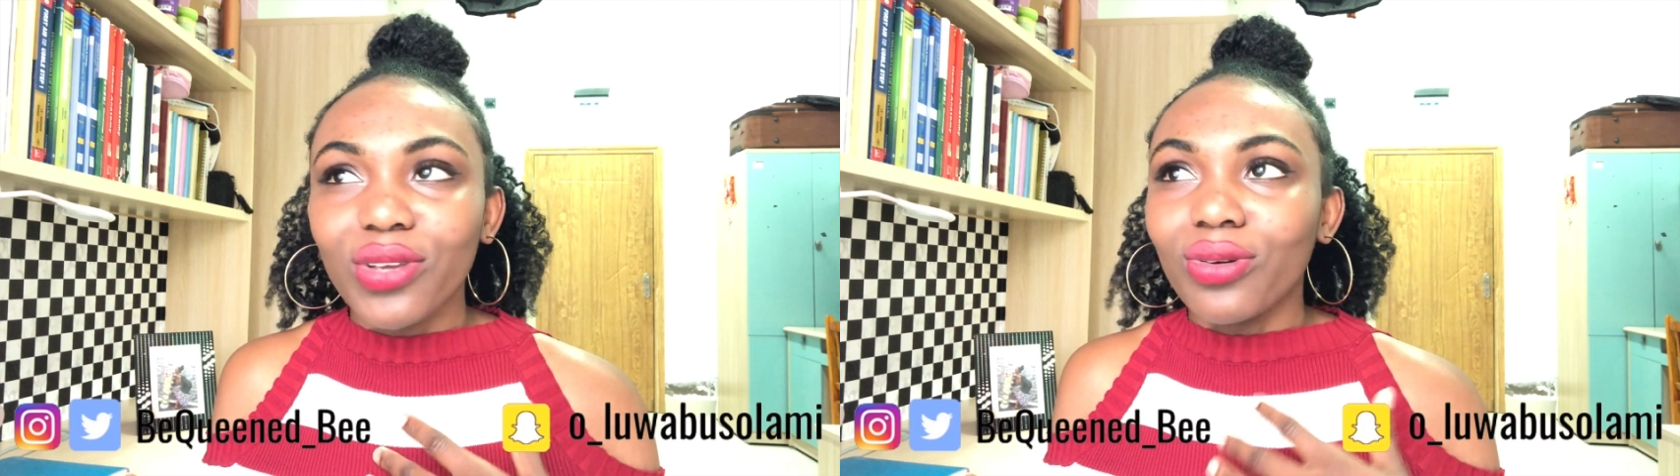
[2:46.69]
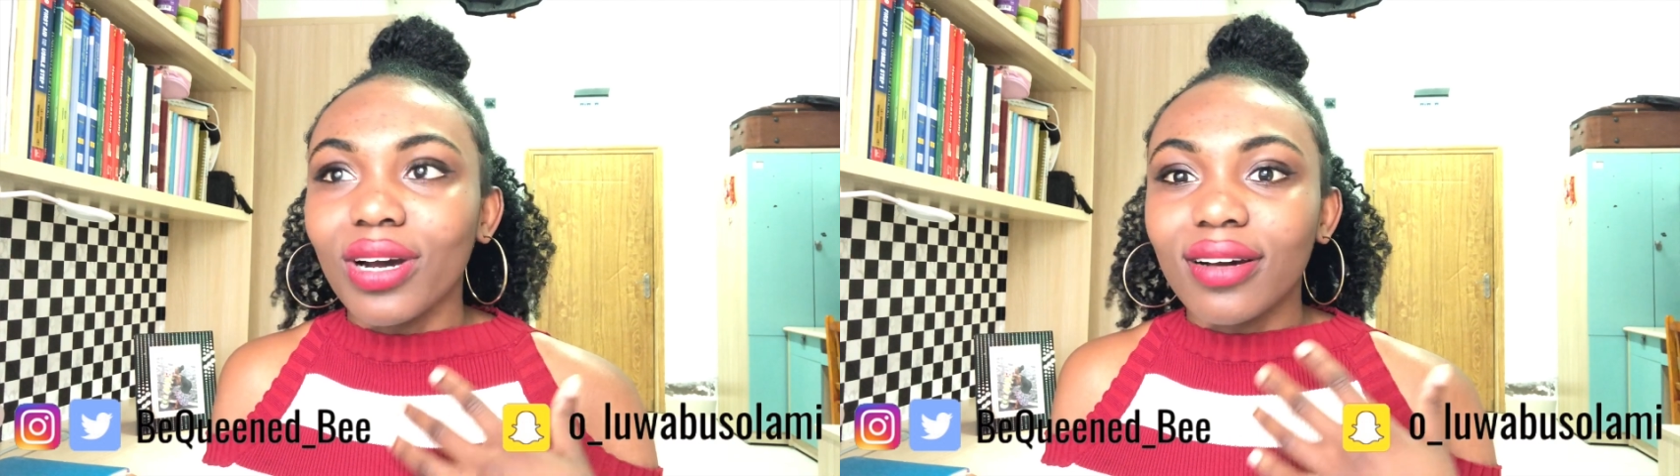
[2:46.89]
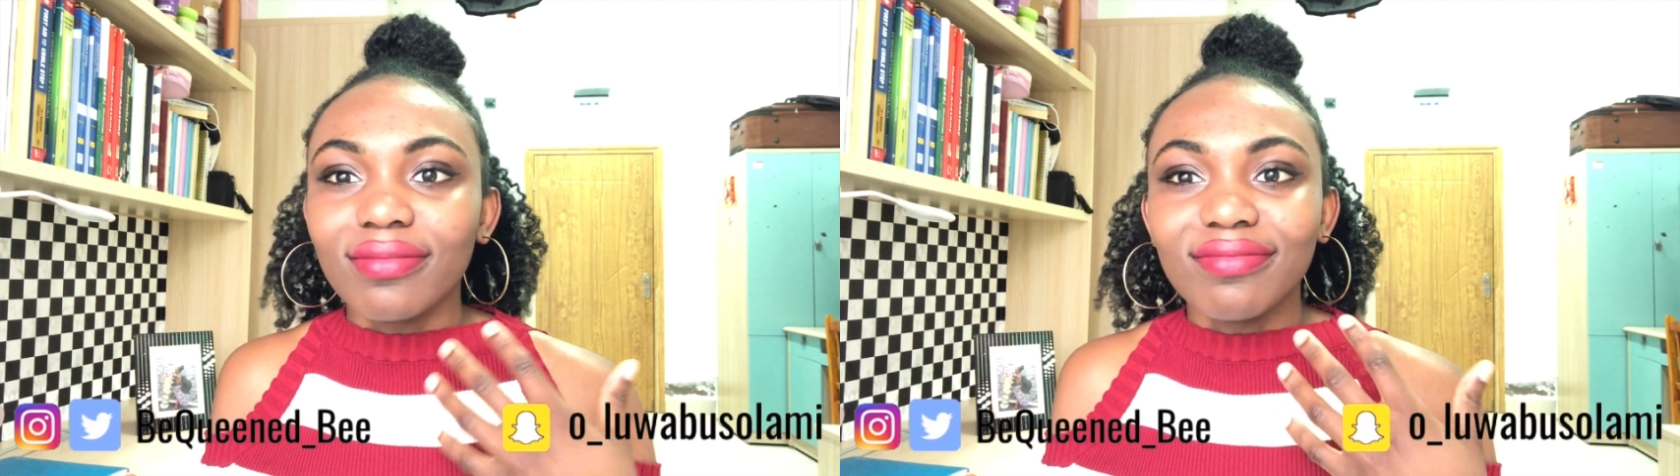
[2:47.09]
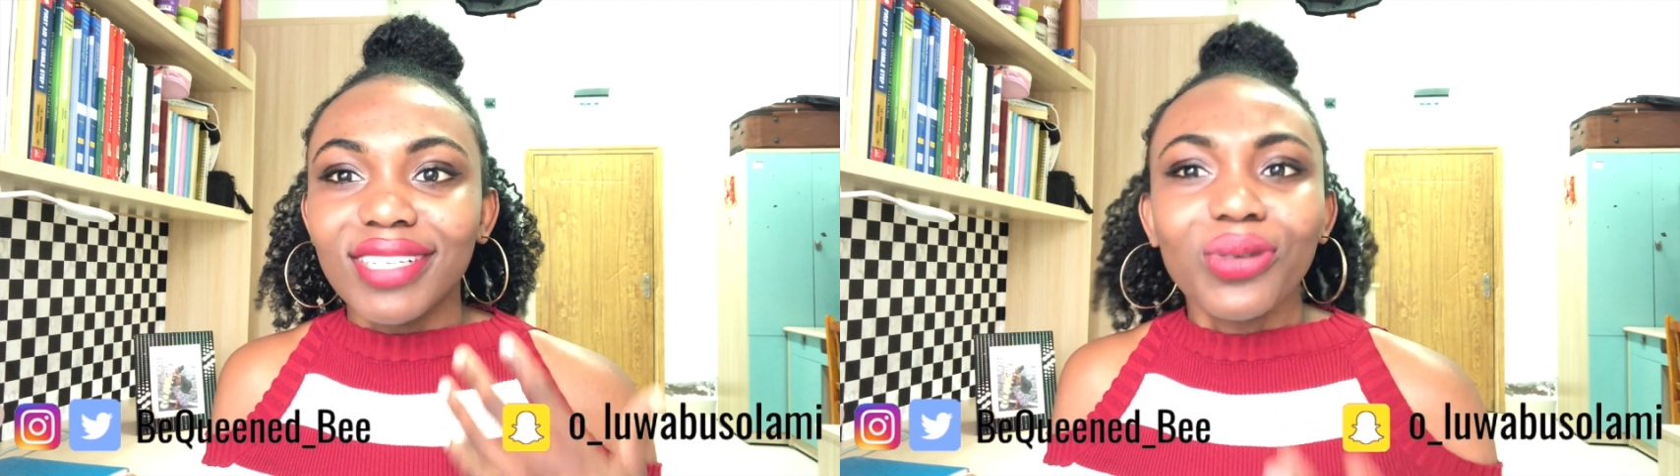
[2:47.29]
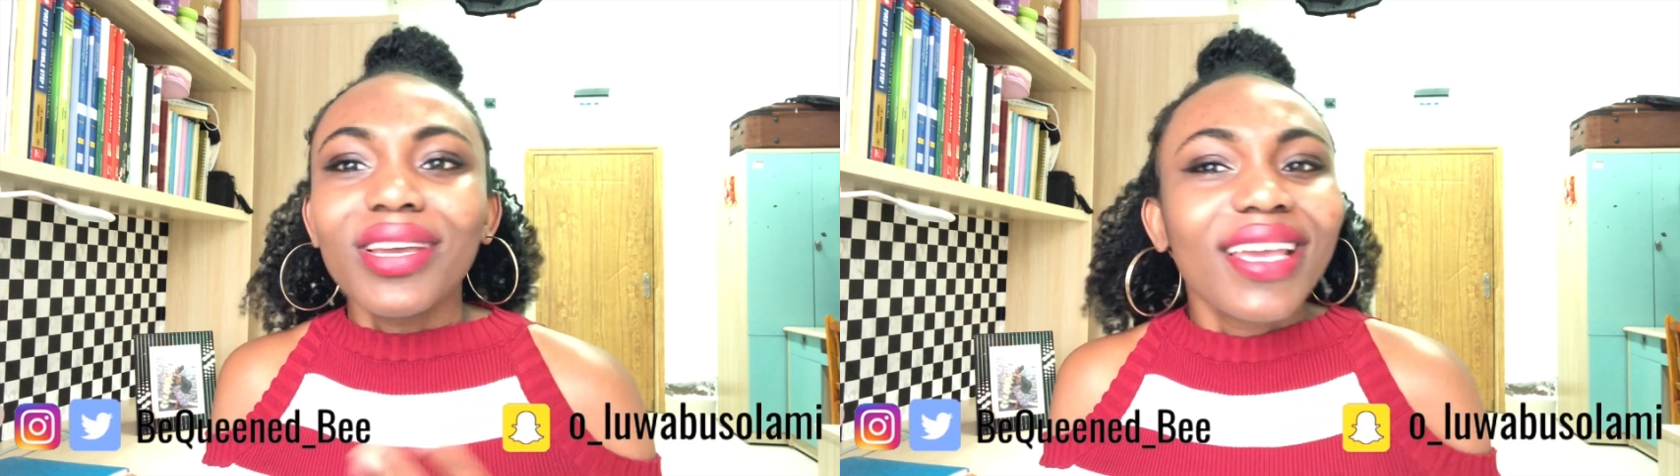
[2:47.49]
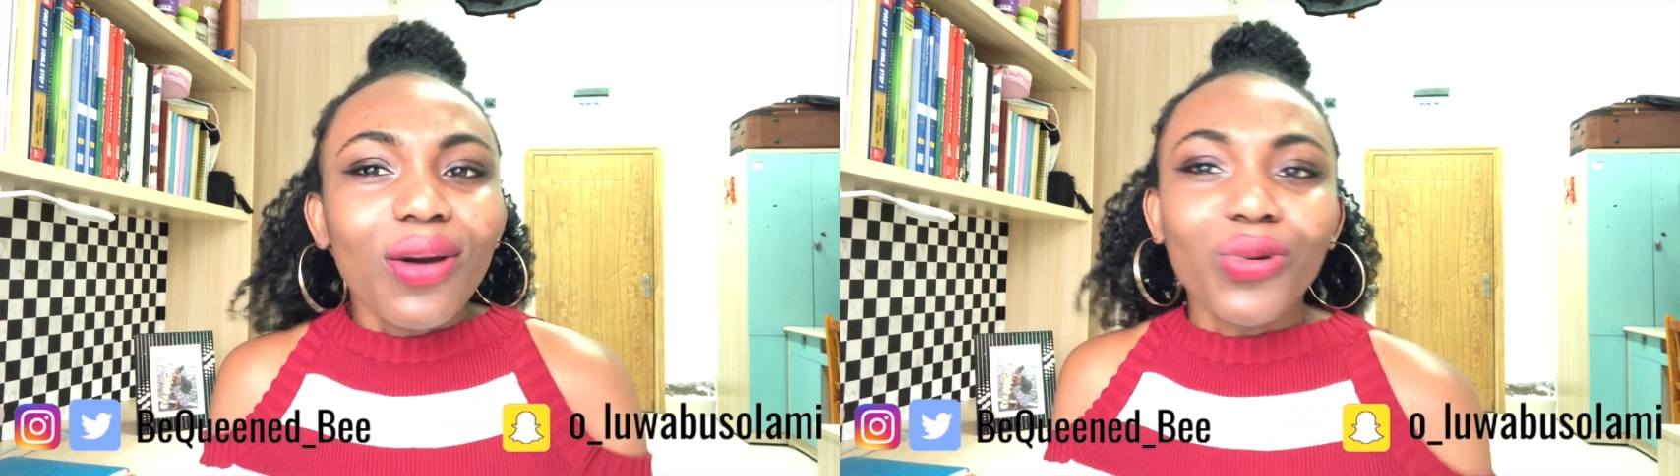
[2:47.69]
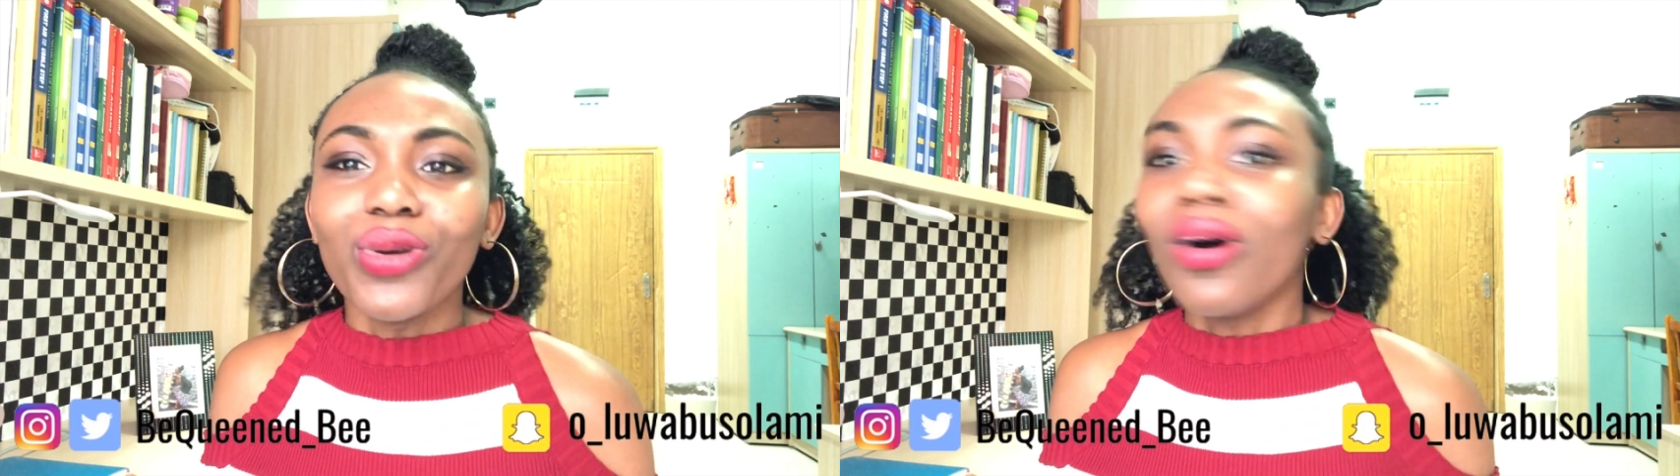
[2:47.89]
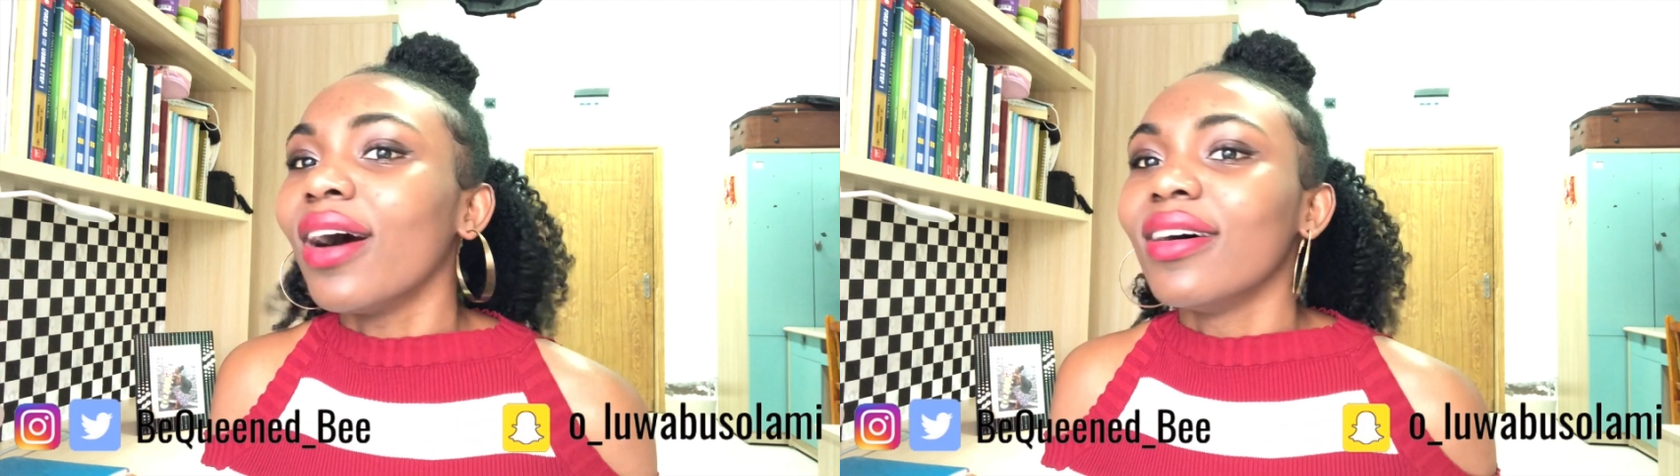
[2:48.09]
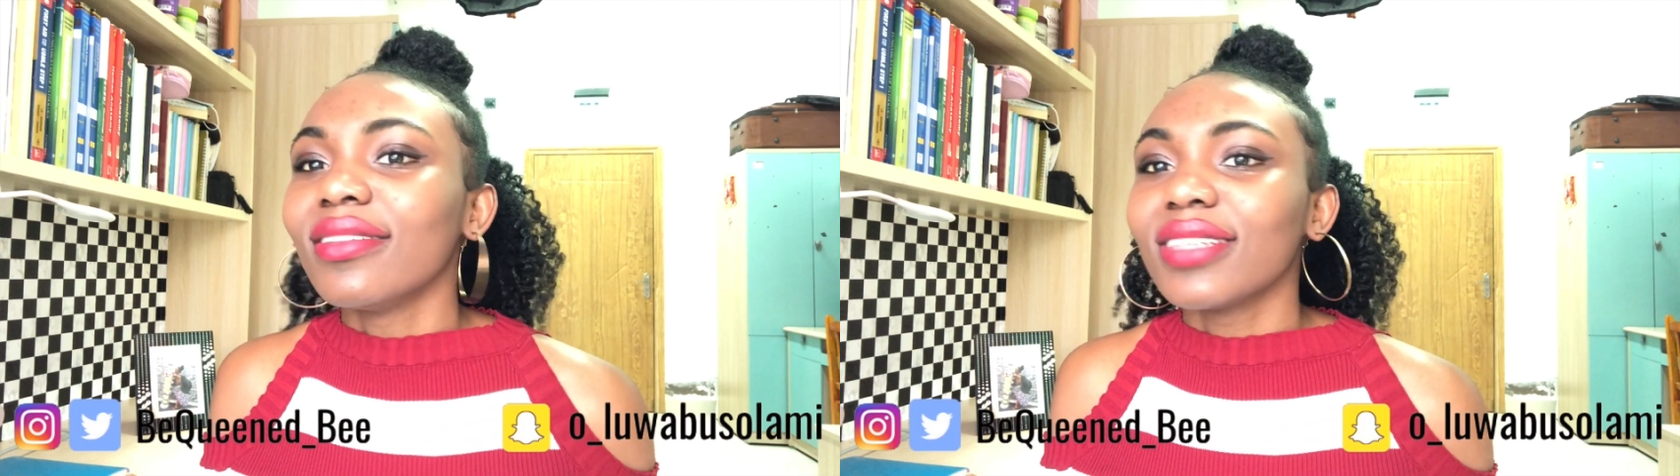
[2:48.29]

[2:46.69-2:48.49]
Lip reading: you are, they don't care who you are,